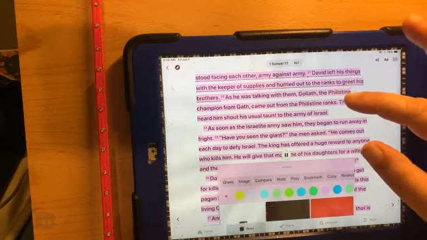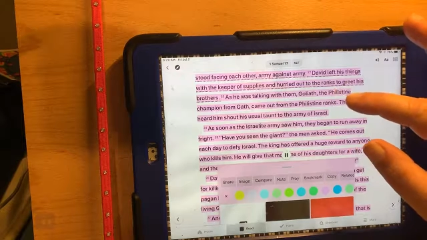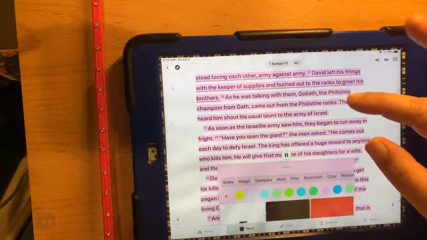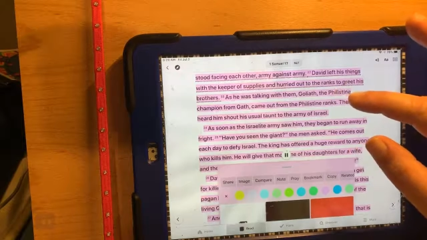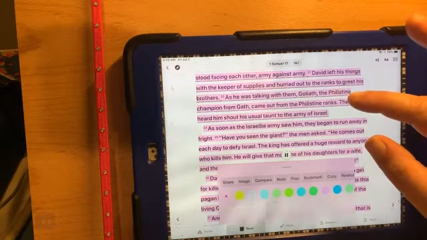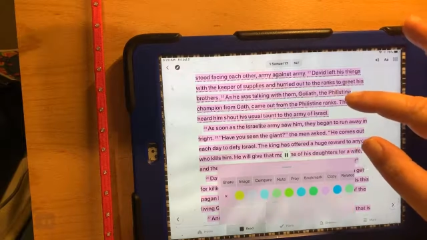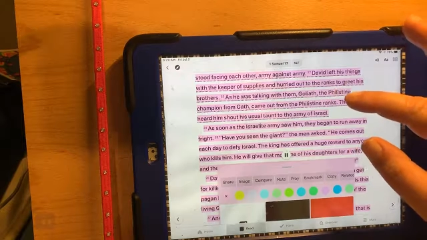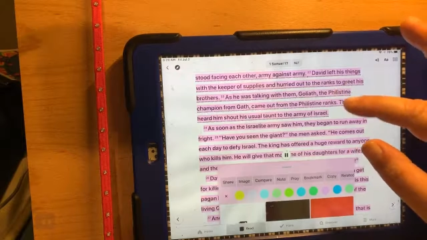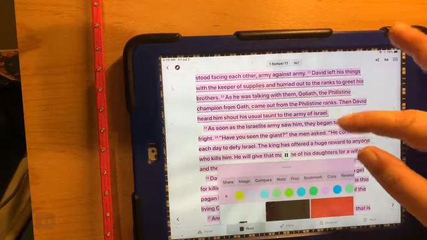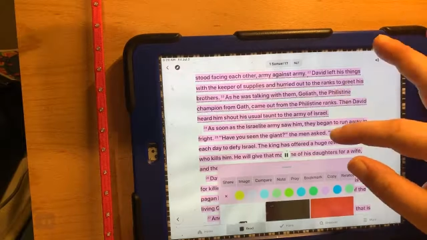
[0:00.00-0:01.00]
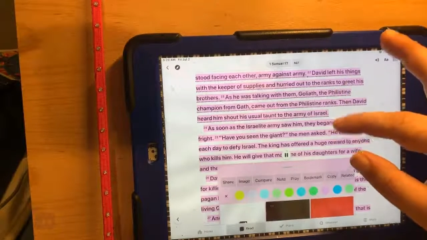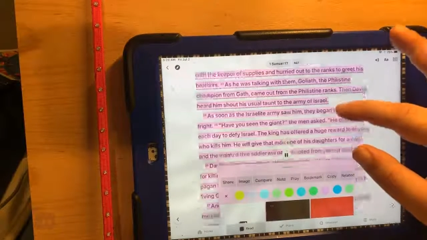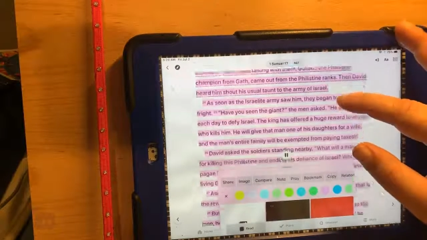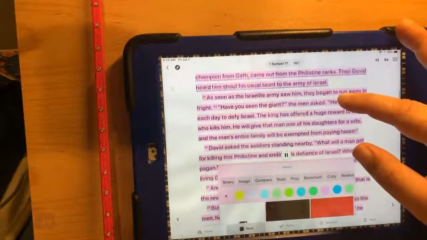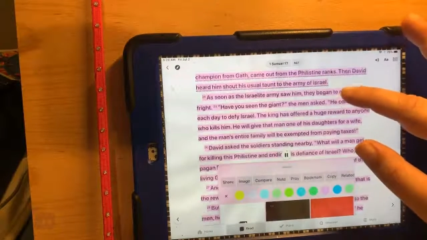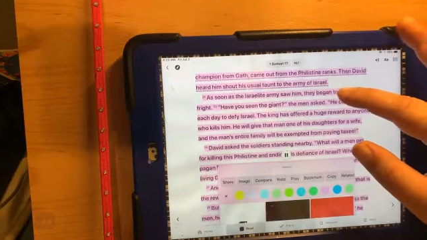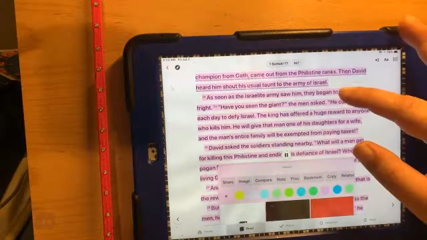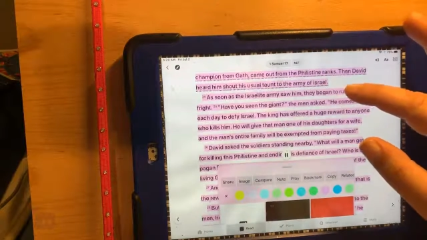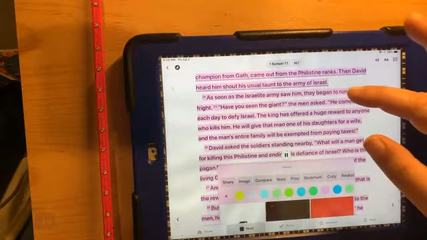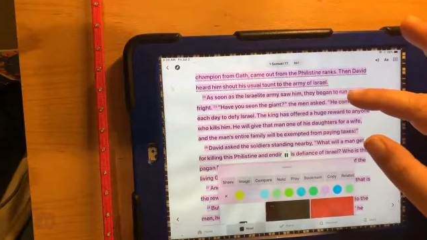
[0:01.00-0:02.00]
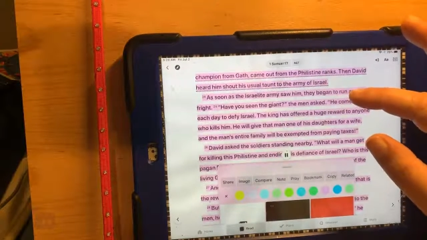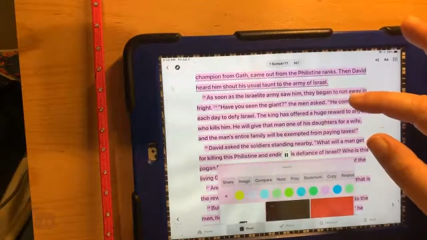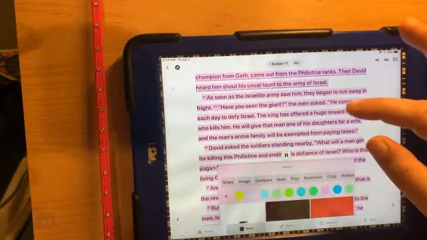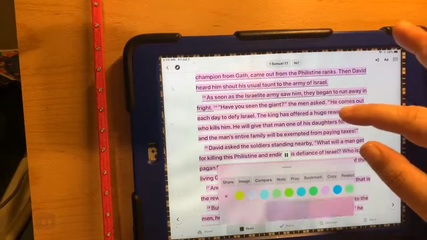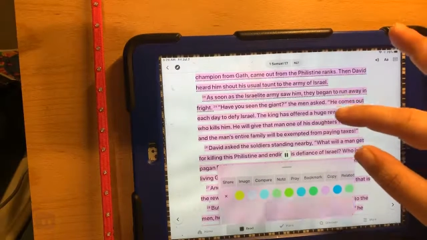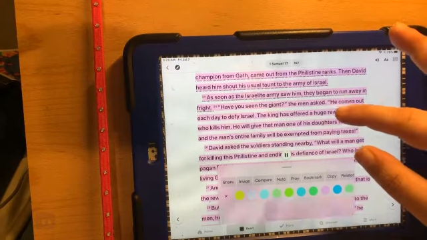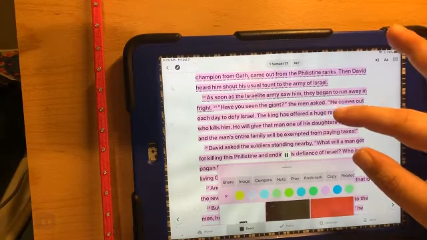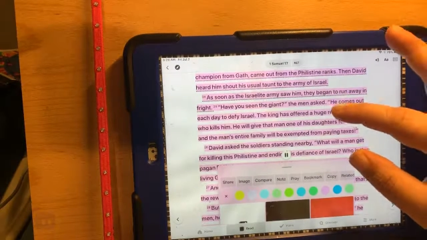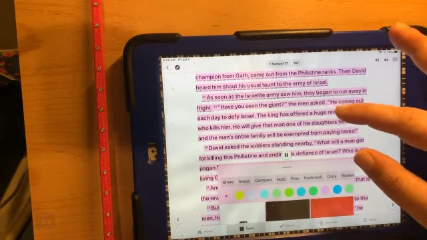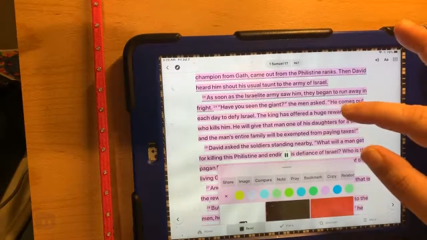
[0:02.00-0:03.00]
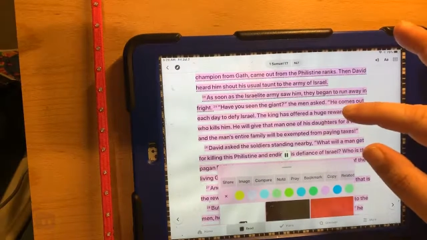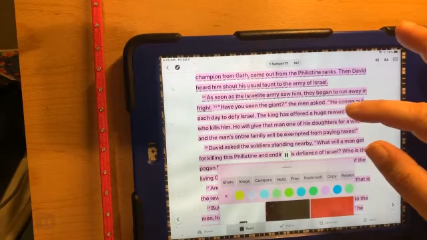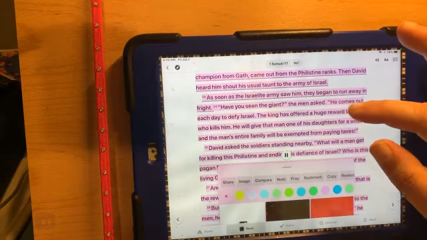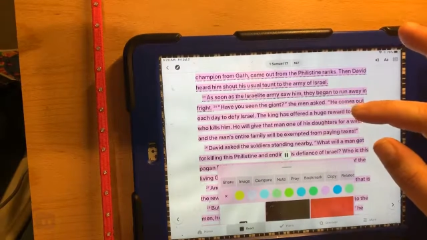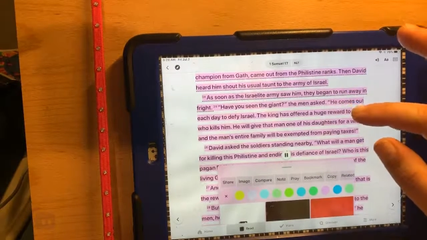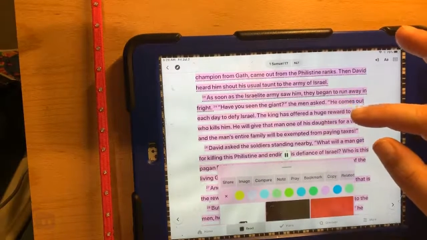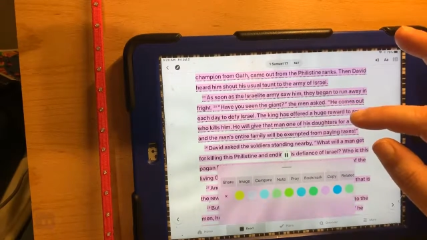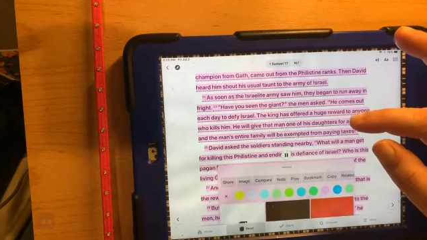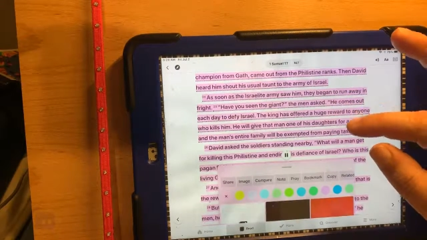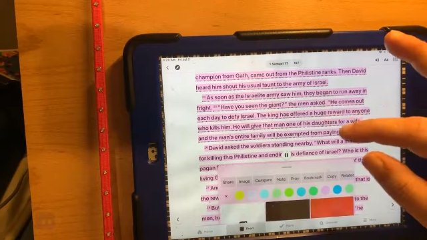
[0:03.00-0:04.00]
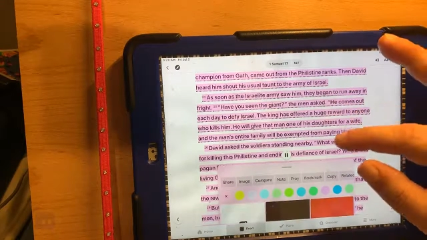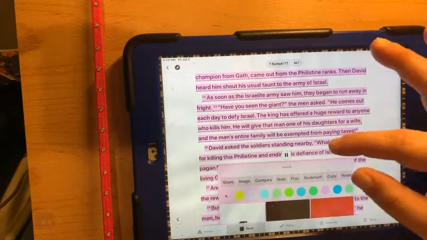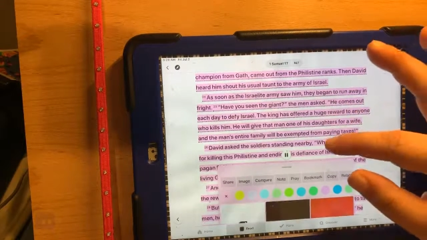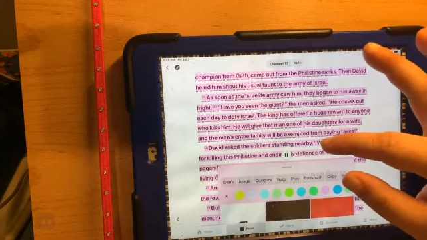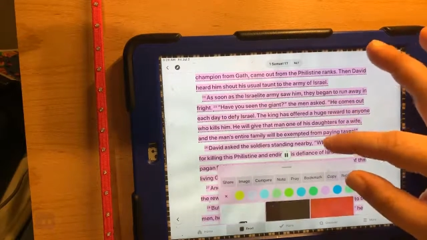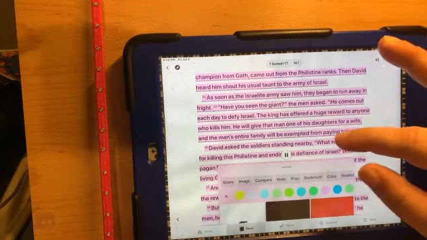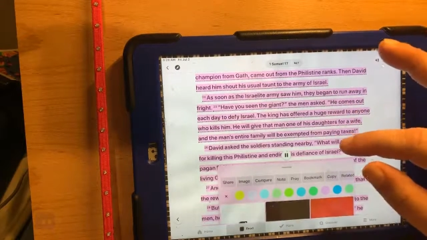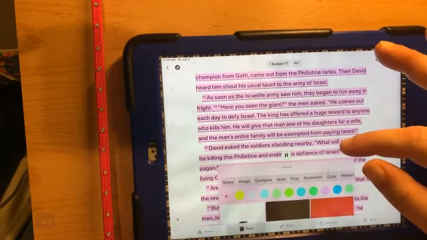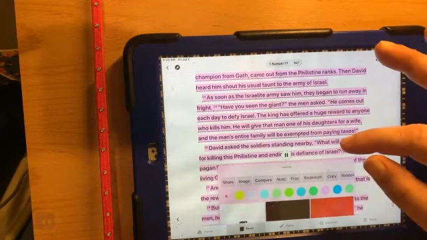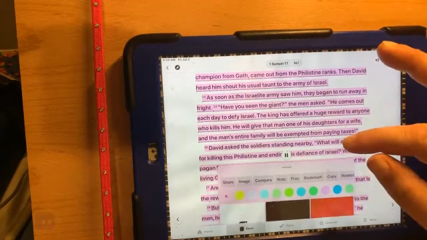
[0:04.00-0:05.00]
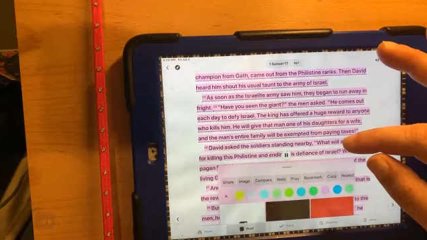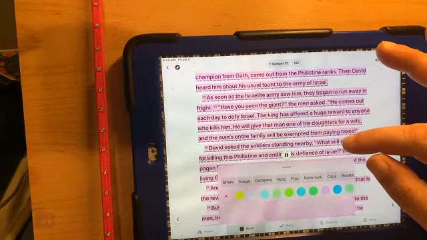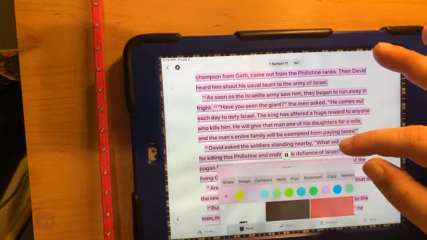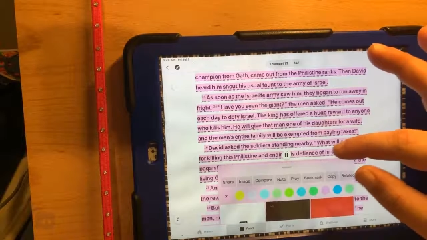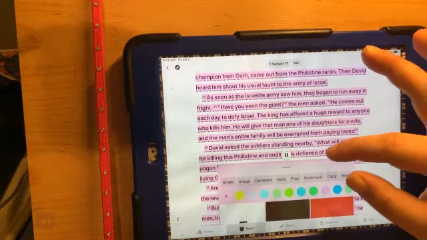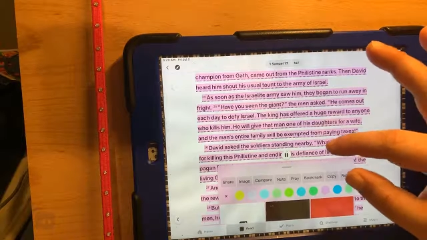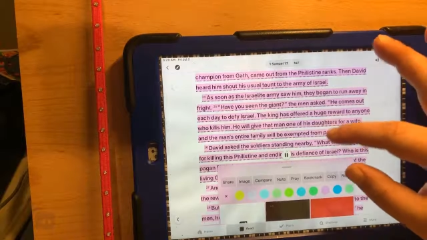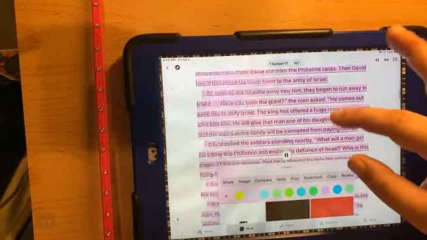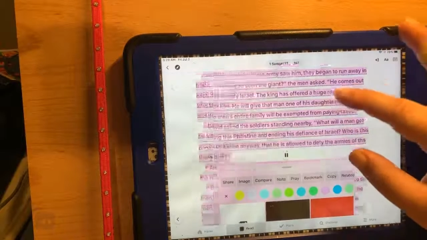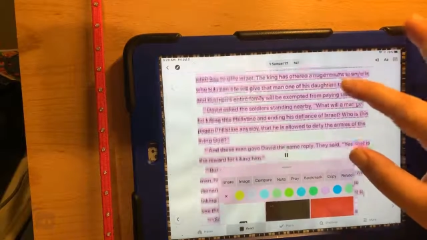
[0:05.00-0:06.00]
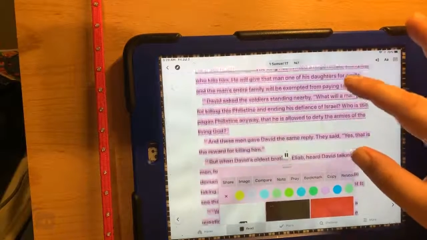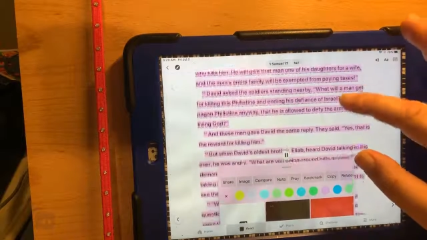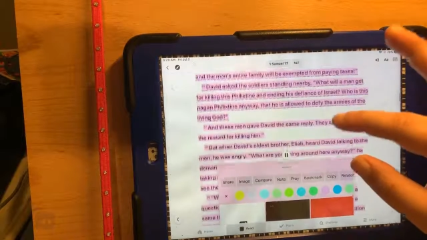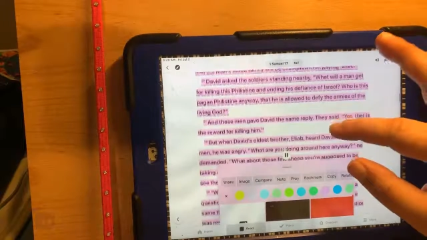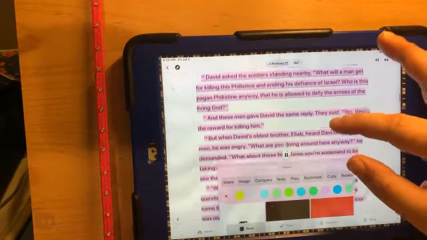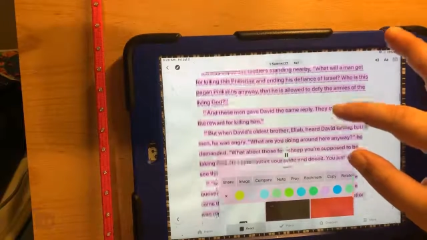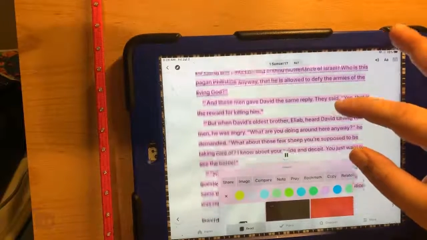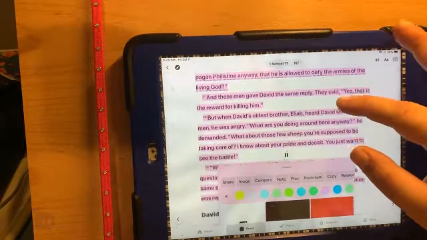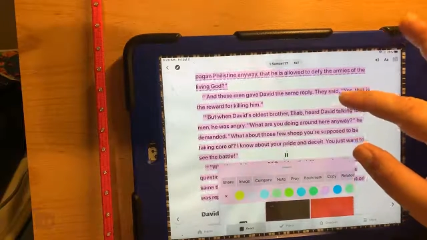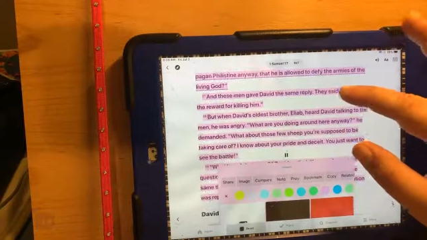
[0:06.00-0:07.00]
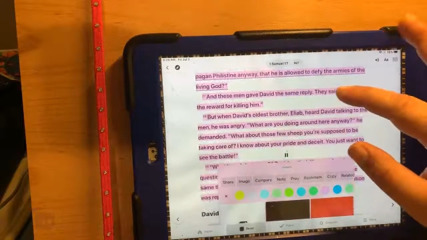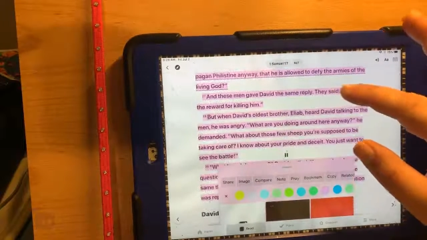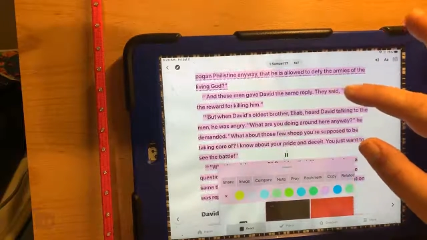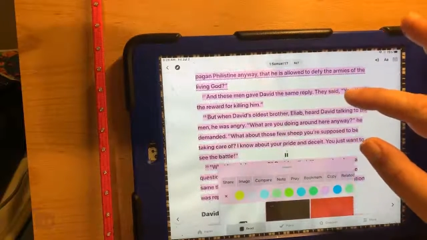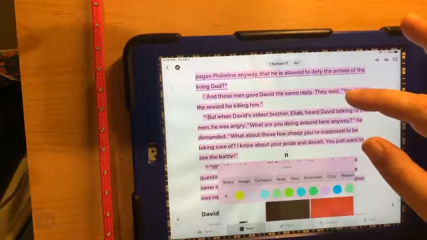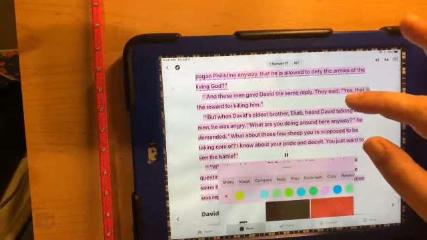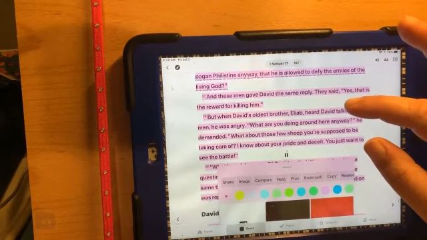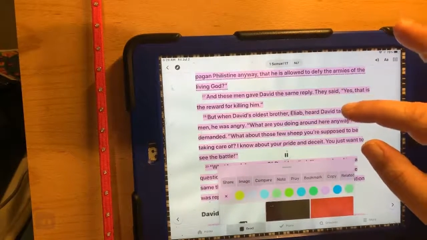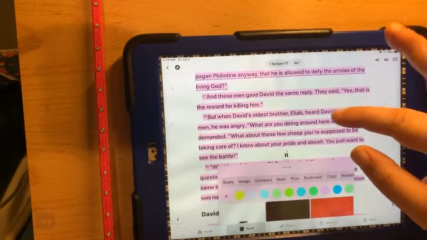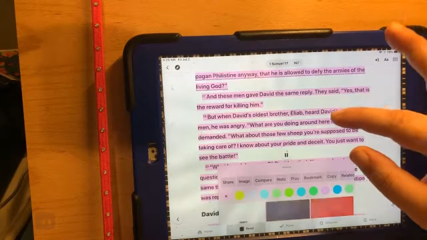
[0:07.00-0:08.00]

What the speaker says: (no speaker visible)